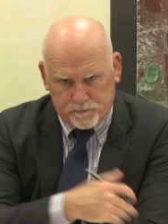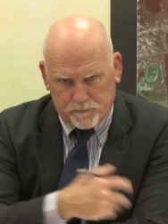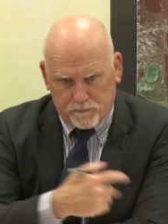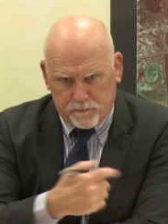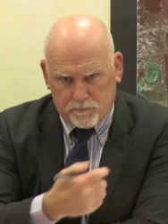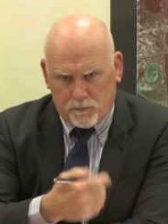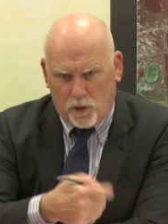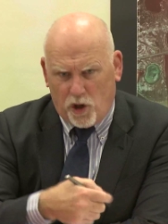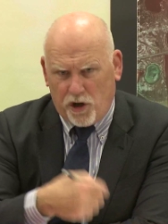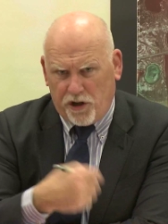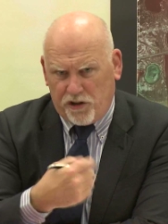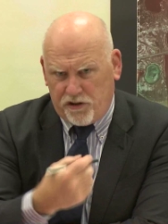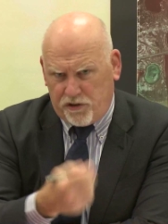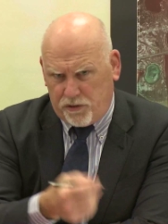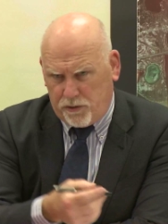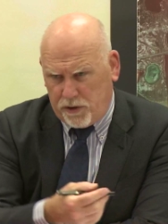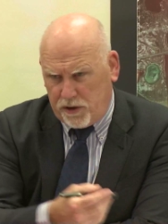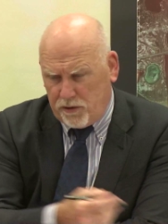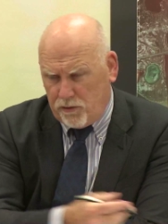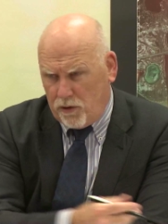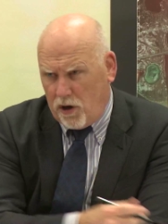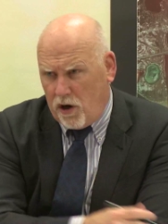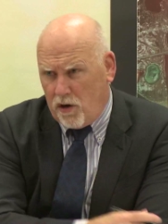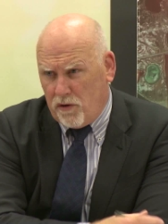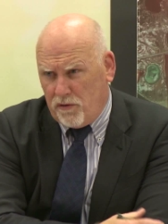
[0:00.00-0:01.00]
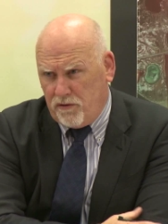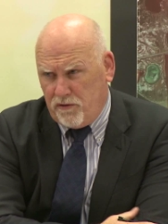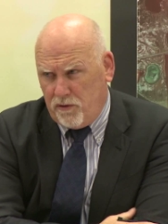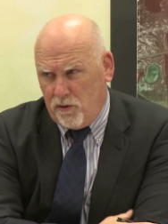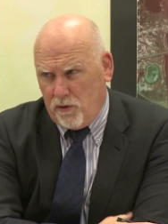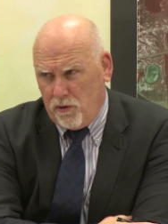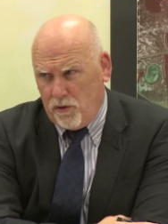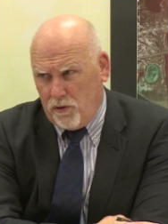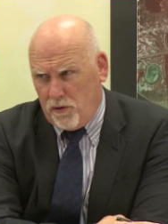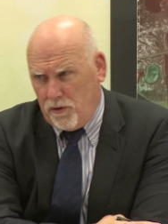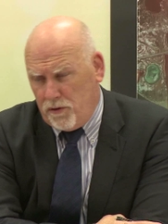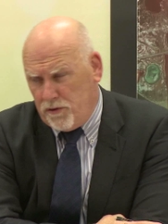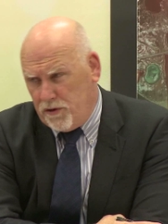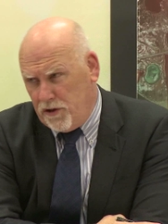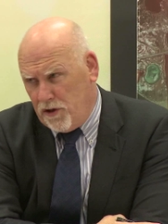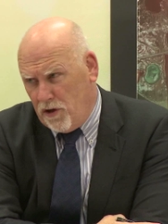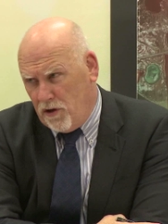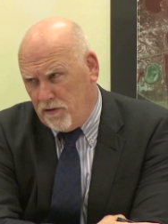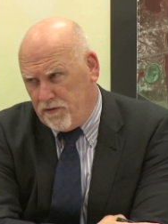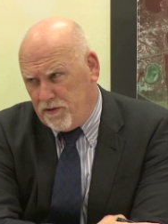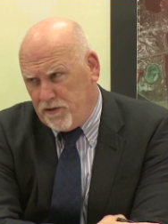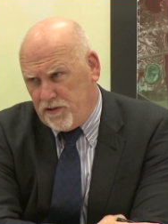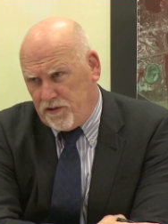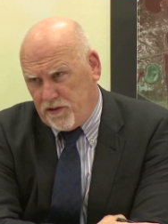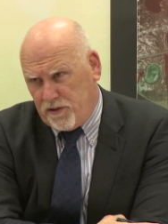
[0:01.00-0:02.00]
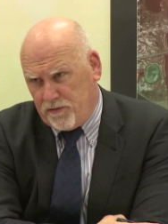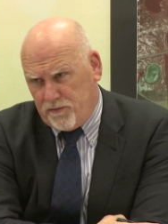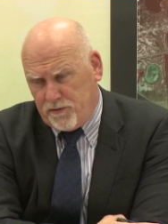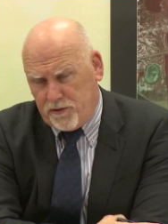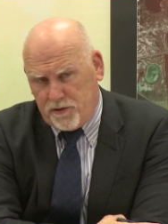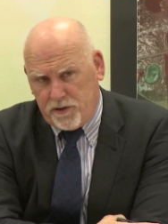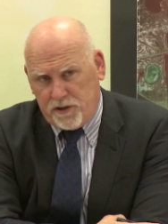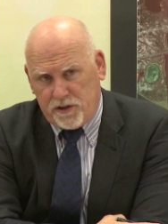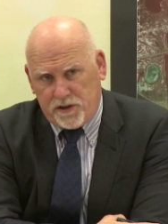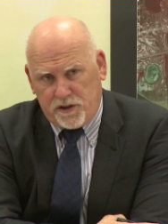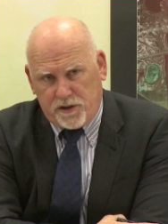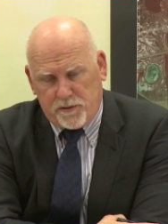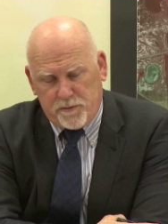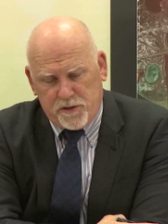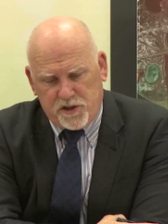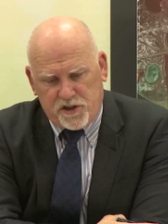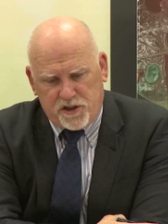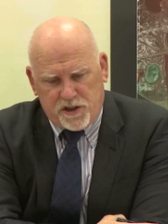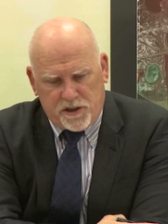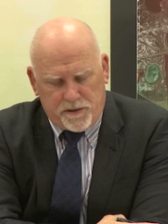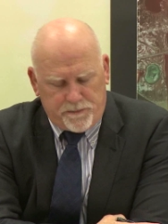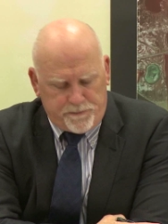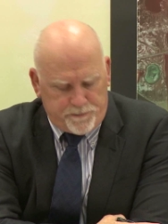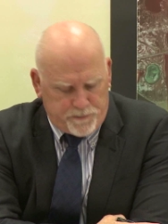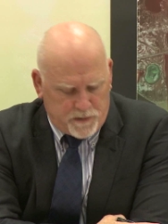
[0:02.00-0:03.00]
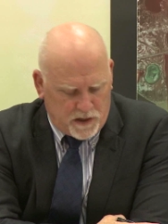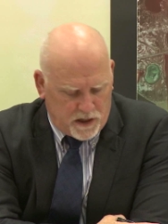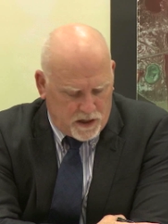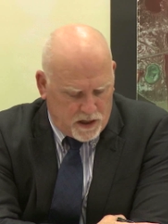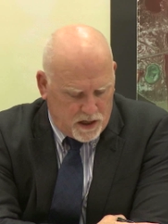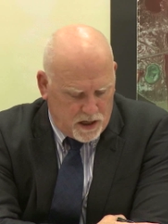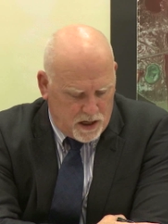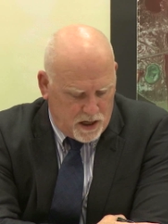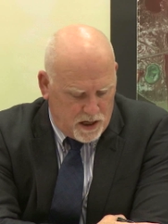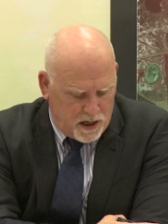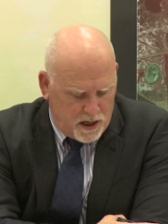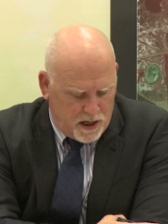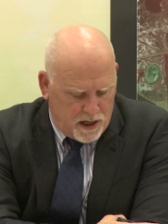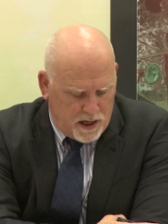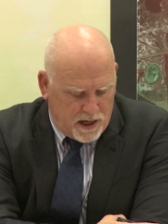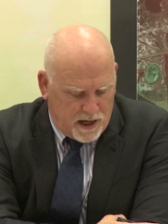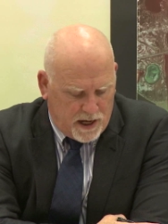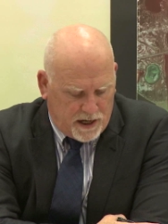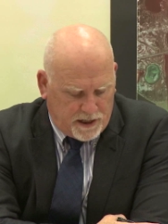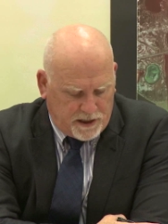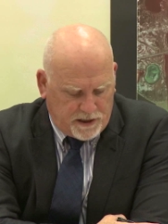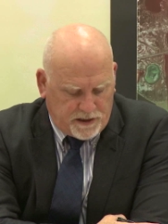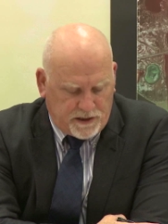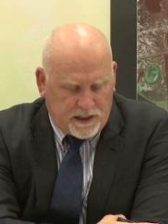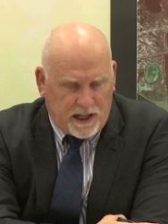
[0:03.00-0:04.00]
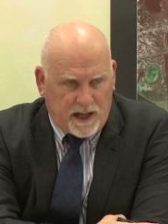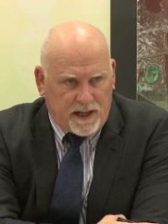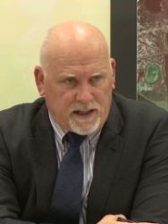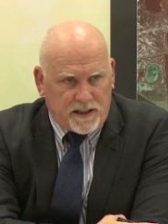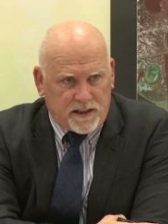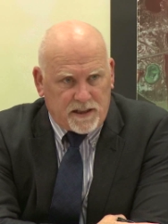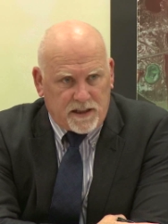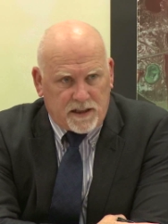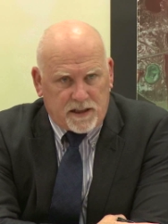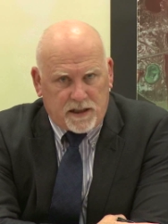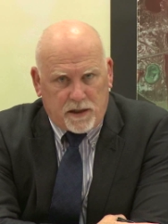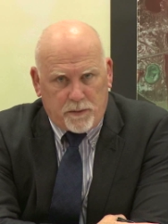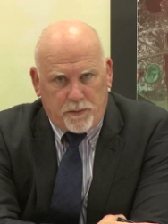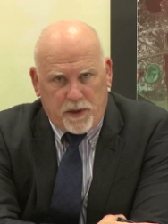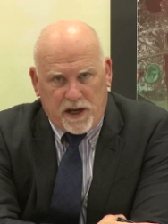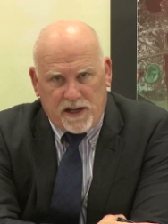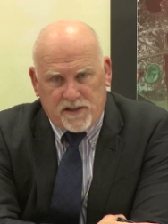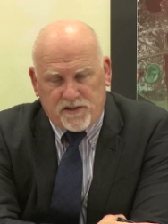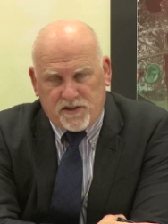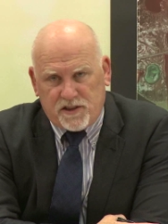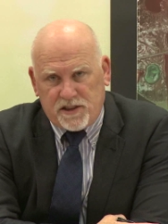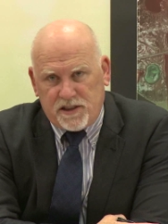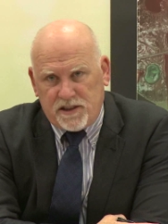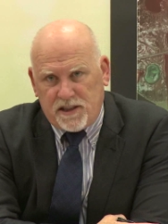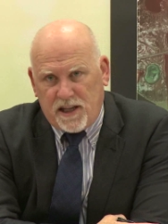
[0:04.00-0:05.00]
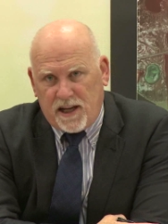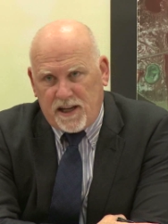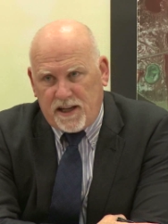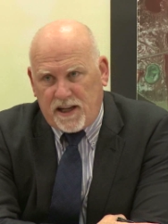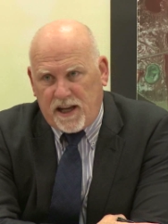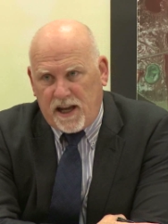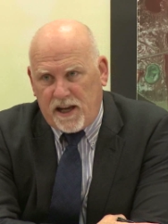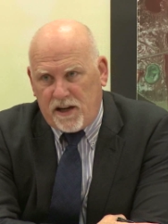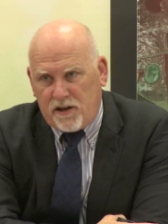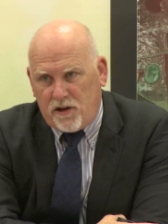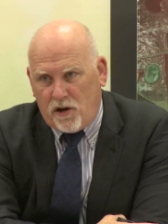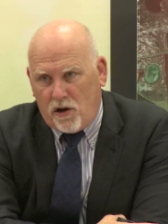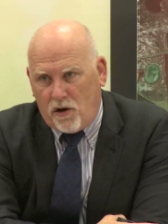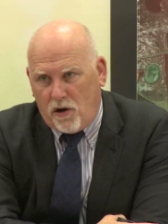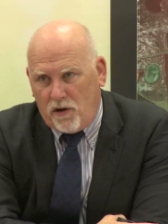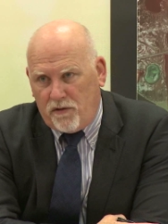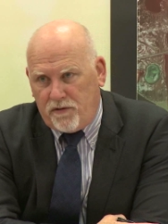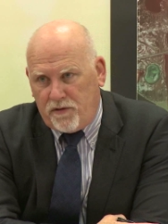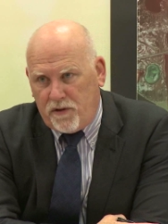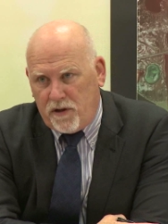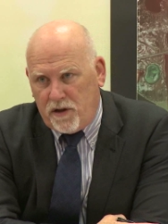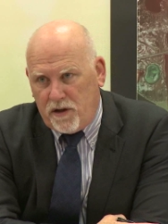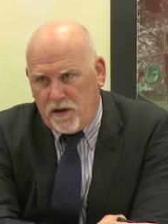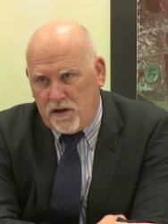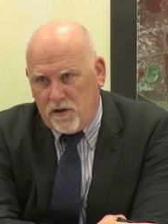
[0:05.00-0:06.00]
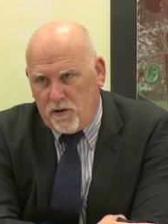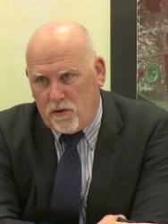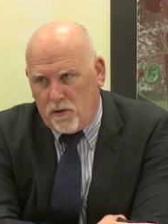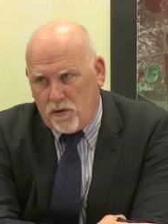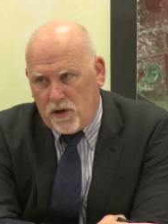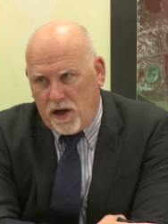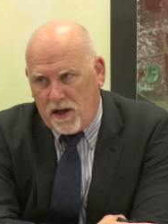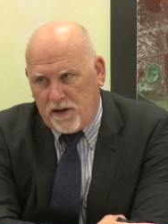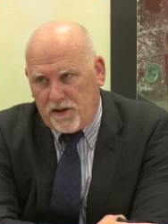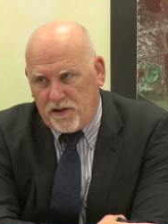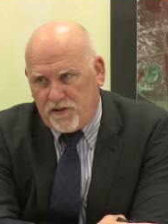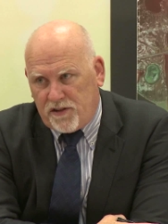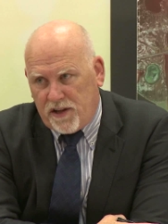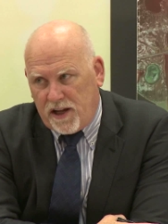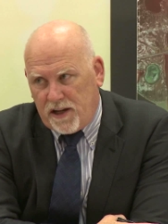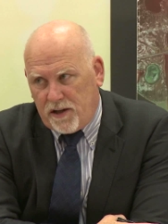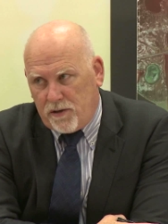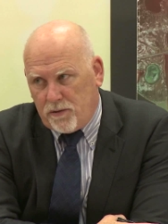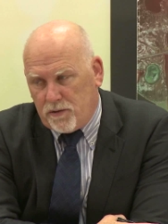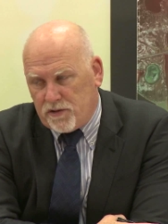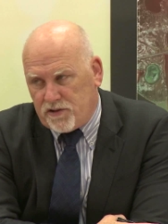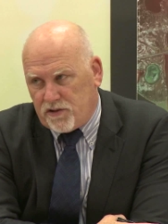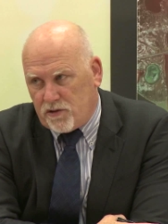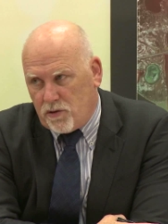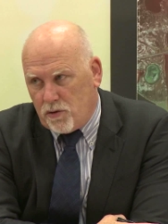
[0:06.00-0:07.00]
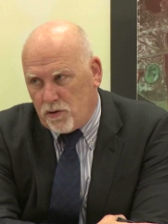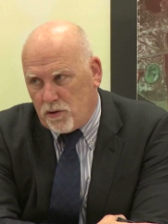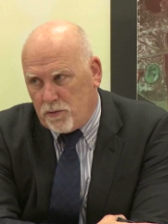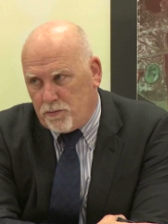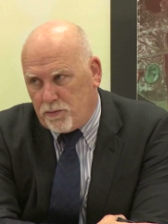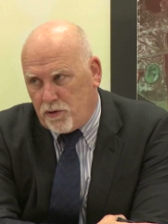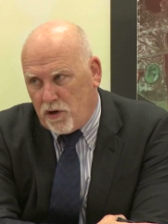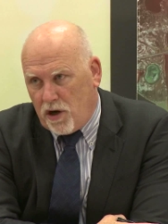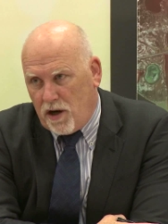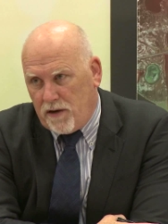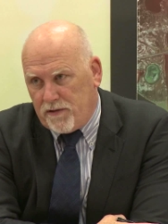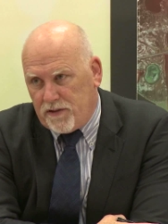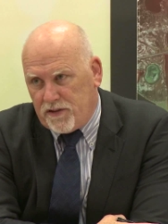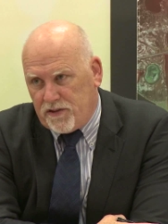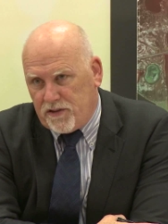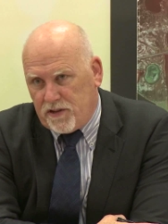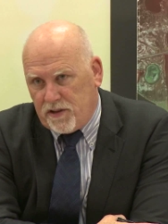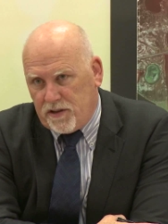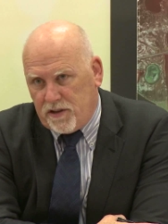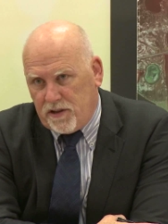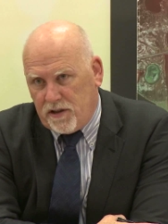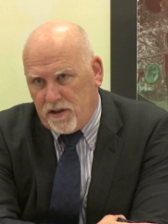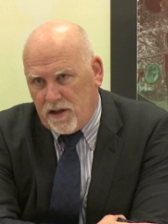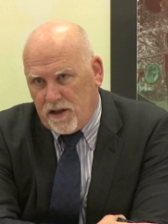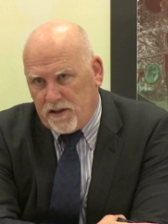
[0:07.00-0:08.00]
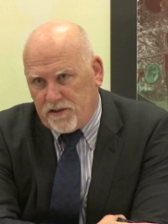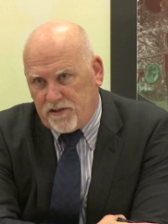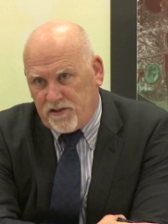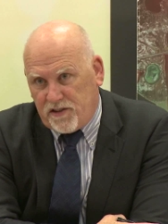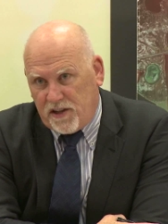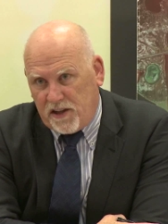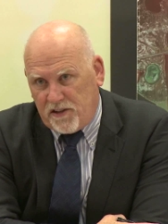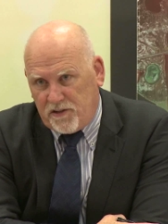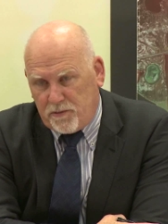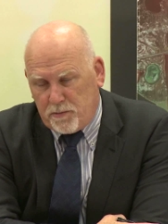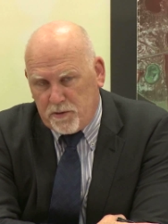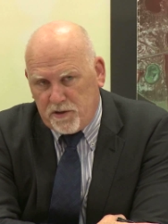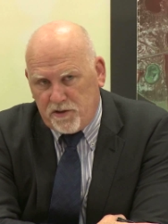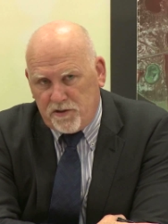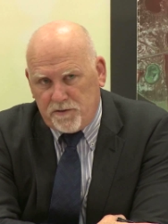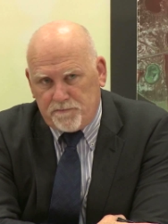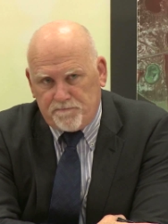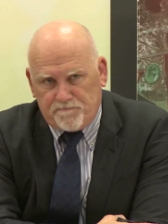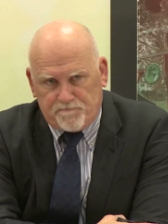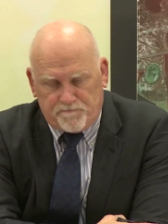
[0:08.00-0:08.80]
monitoring role for the office and for the Commissioner. And in that capacity, they can offer or undertake what's called a privacy assessment